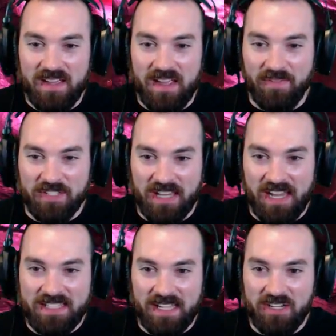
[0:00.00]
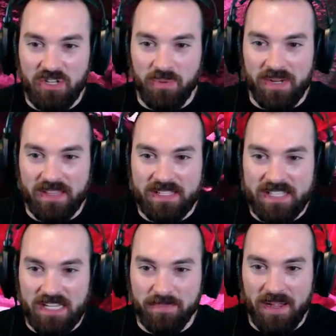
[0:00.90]
If it's the last thing I do, we're getting these
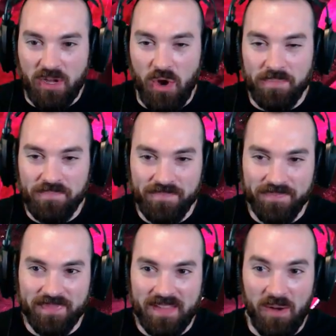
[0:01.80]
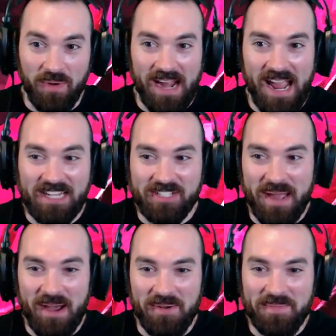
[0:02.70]
eggs back home. And we're going to hatch them
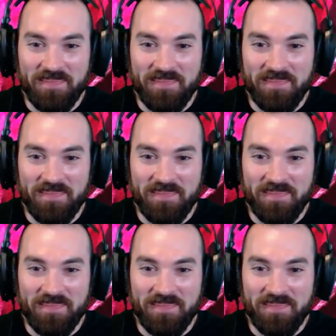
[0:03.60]
out.